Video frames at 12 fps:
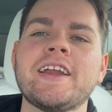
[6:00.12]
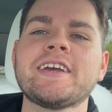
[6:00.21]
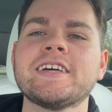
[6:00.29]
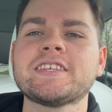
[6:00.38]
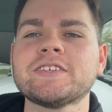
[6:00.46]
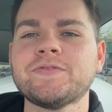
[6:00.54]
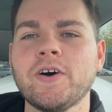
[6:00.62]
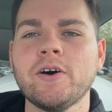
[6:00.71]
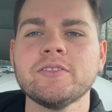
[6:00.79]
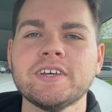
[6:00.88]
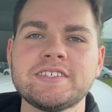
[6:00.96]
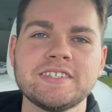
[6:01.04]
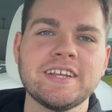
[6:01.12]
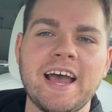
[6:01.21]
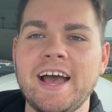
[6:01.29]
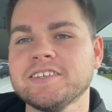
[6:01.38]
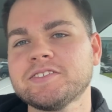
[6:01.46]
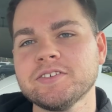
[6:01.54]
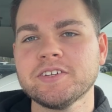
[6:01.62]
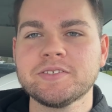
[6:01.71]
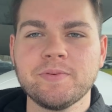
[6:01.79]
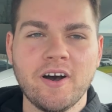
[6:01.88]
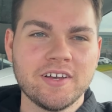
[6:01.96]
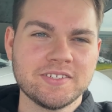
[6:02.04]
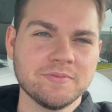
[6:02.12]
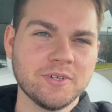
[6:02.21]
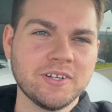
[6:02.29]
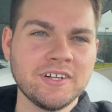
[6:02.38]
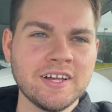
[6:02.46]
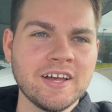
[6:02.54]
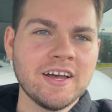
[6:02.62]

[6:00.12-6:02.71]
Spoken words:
to get this phone listed as soon as possible.